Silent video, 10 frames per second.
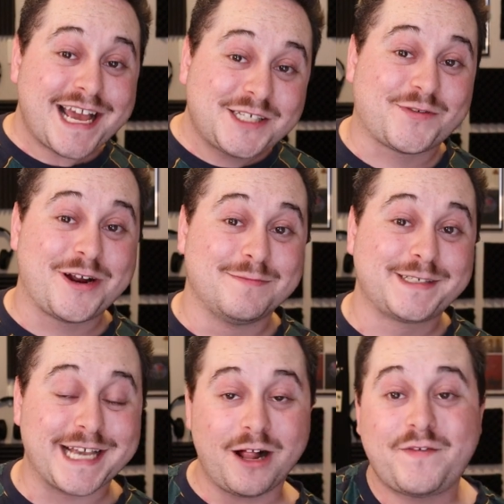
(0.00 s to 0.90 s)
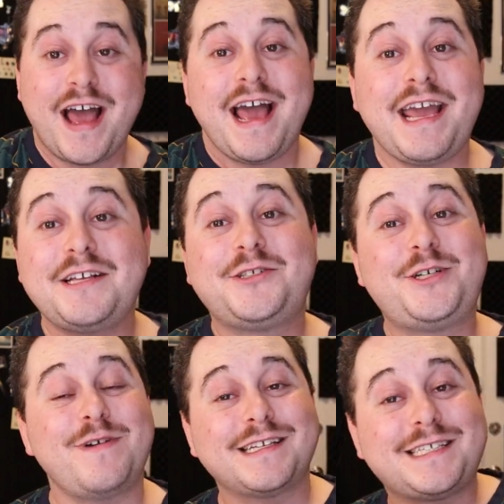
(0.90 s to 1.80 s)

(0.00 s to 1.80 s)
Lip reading: nice for himself is doing